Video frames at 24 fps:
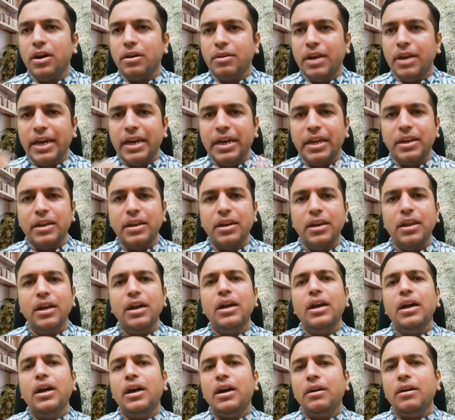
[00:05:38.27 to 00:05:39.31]
like an
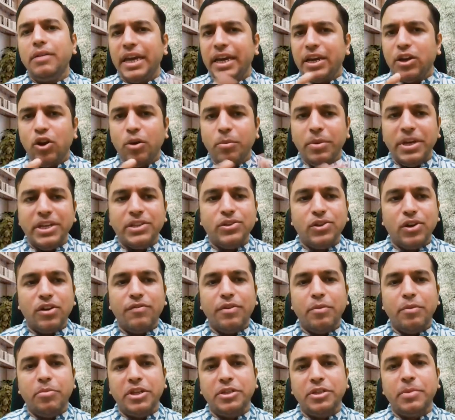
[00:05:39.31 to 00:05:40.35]
economic sort of
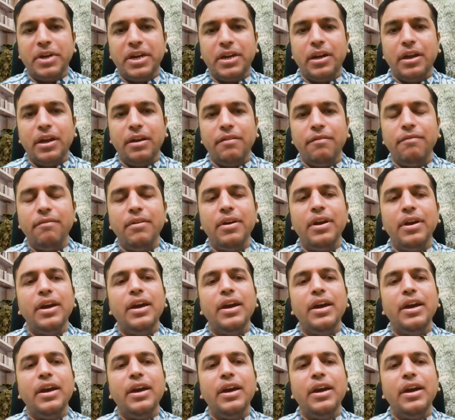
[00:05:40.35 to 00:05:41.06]
a perspective.